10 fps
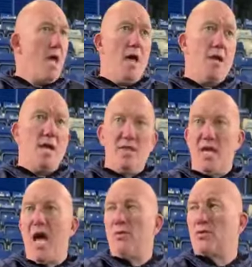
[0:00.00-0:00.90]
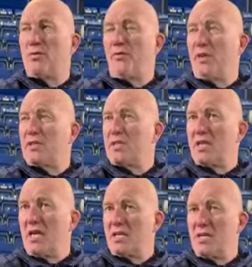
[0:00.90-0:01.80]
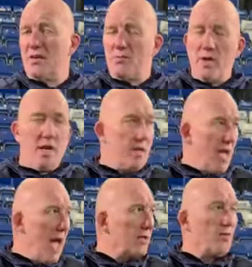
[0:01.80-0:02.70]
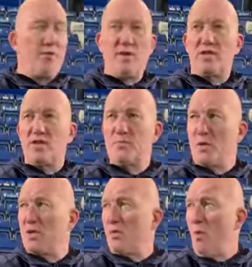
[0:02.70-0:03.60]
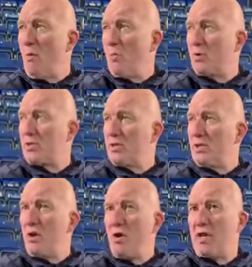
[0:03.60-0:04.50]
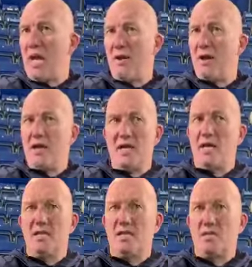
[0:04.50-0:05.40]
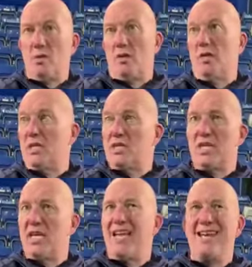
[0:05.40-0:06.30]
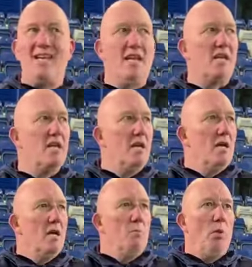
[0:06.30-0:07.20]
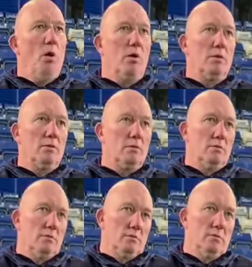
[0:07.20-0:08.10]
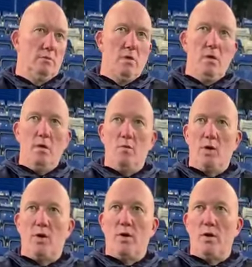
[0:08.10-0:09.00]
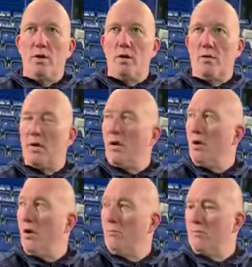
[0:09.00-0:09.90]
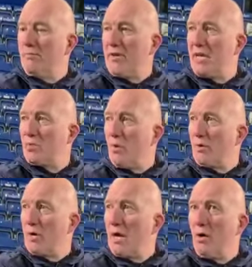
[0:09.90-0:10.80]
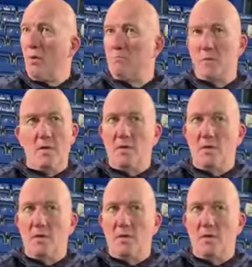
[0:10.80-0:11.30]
And they are tough fixtures, like you say. They are tough fixtures because of what Boston and York are in this league, in any league. But we go, you know, we're at home. First one, we're at home.